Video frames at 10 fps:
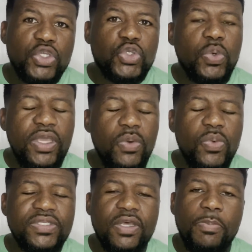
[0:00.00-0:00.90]
So it
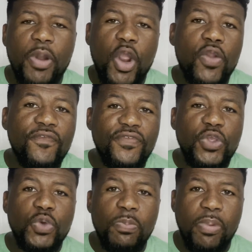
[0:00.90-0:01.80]
was a
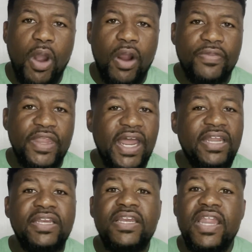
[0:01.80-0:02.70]
perfume bar that
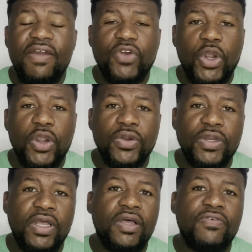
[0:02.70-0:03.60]
I never
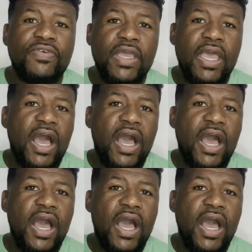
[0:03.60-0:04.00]
heard of.